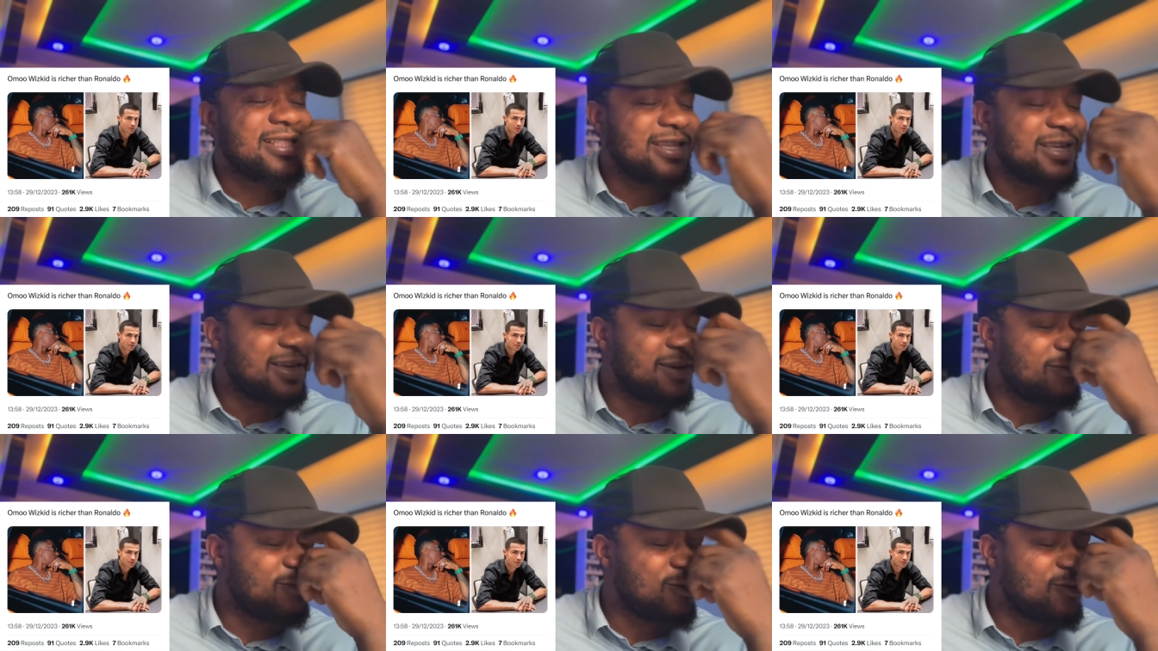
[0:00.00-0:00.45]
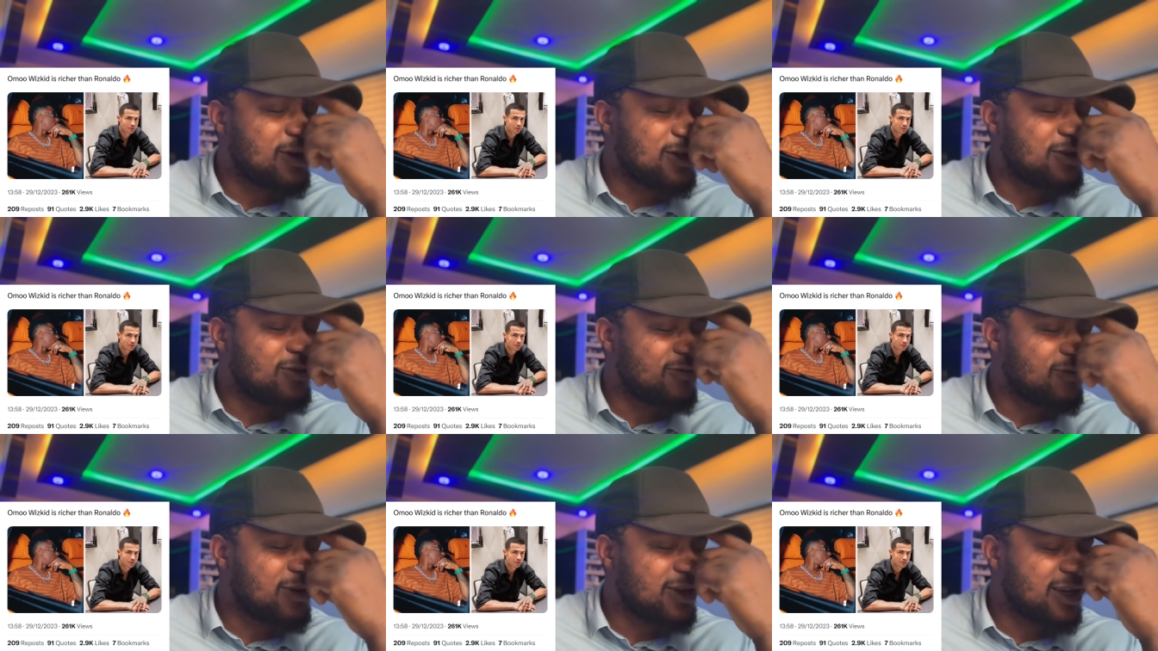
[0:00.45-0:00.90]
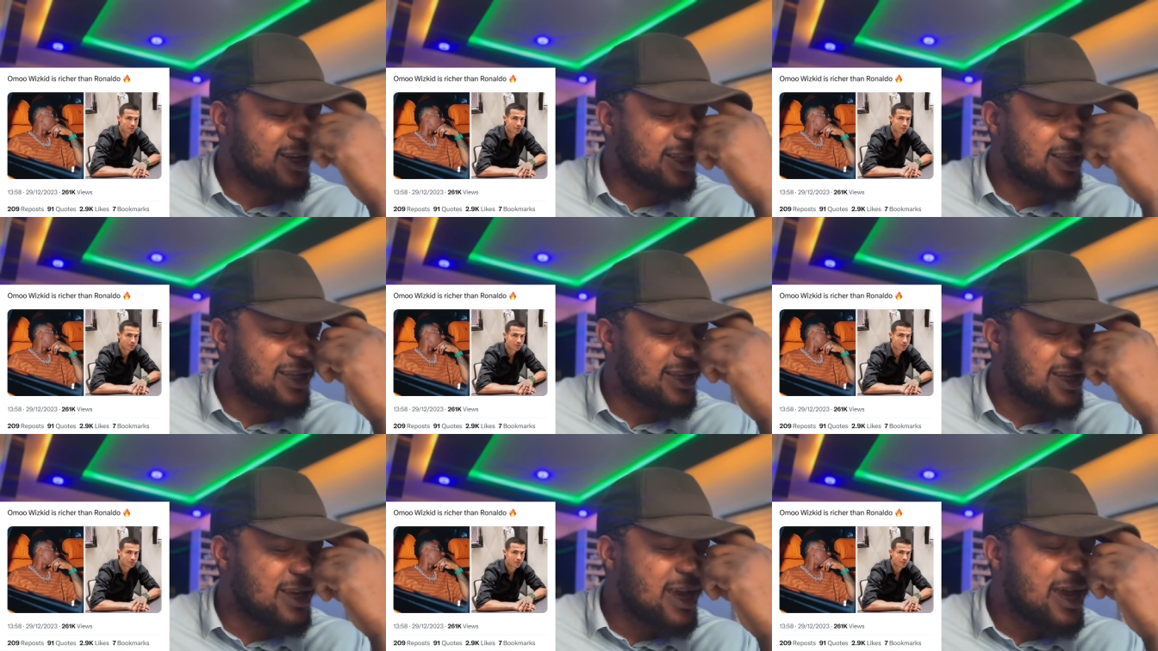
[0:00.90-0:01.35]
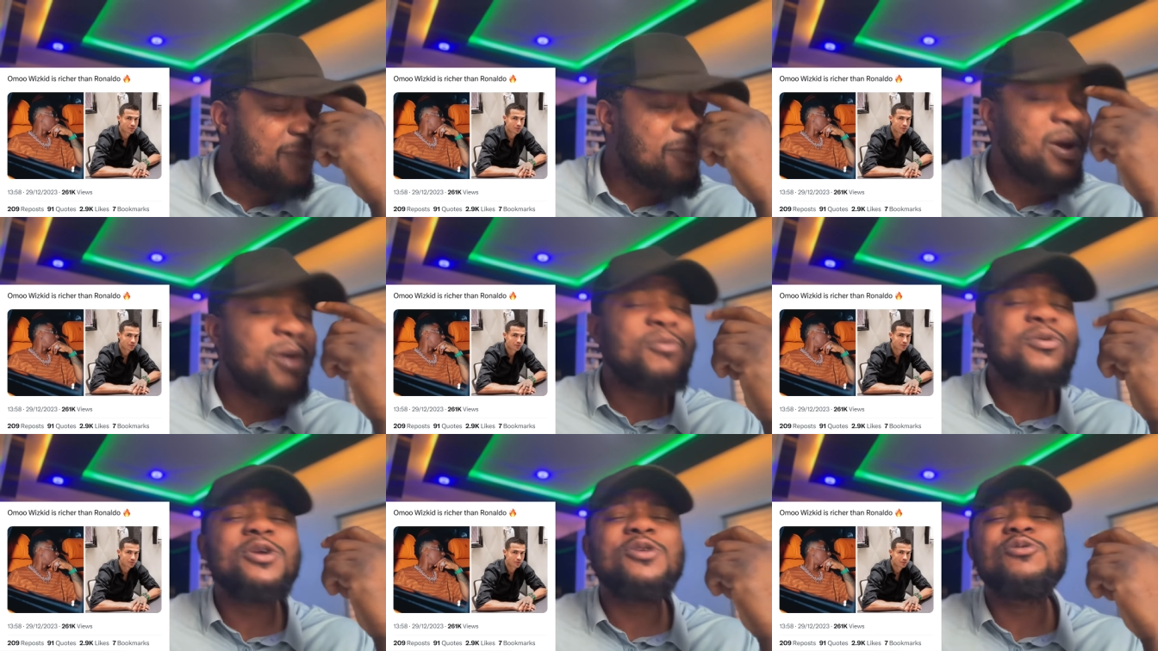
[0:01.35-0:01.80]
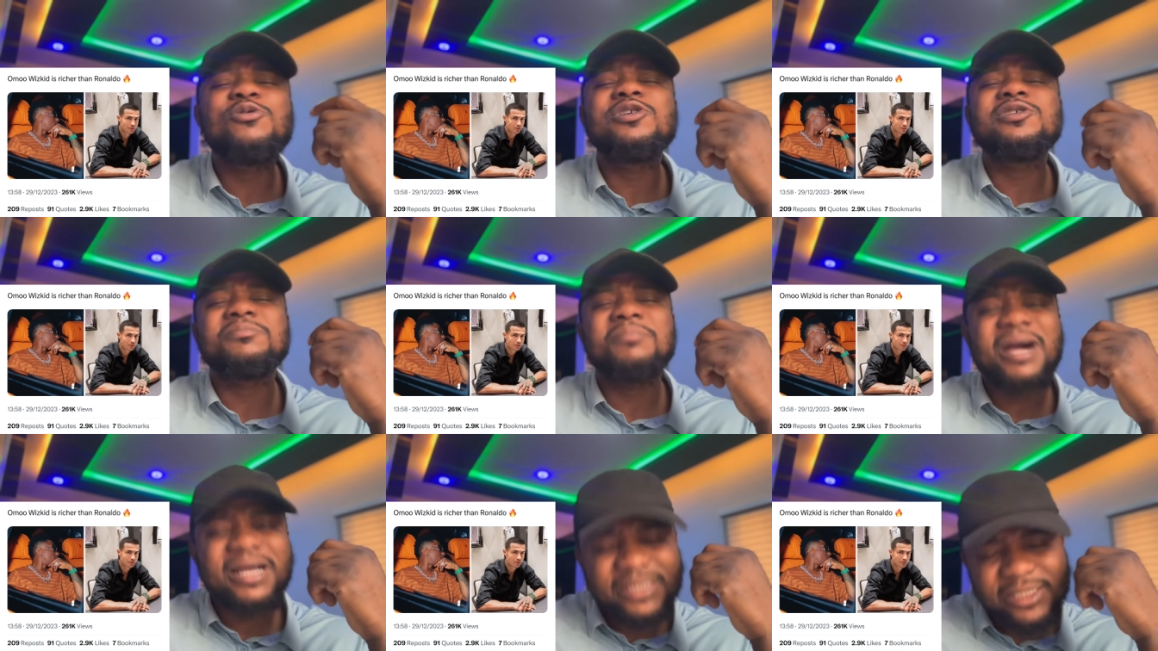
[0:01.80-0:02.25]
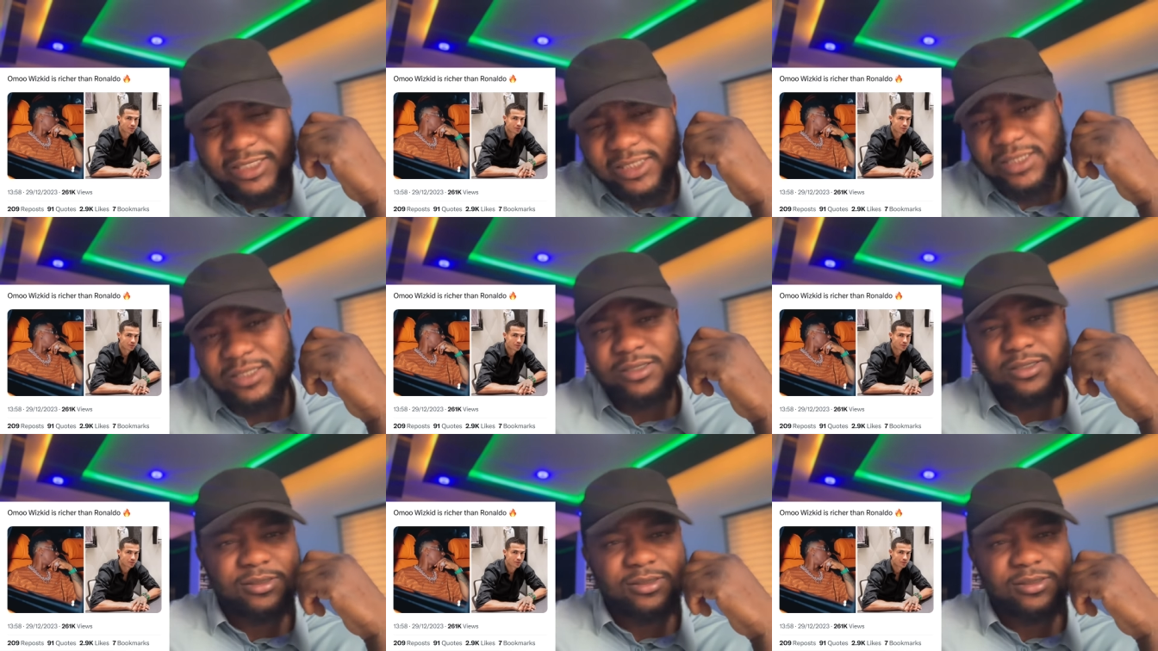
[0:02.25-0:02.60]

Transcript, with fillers: name? Who are the okay there? Make we use money.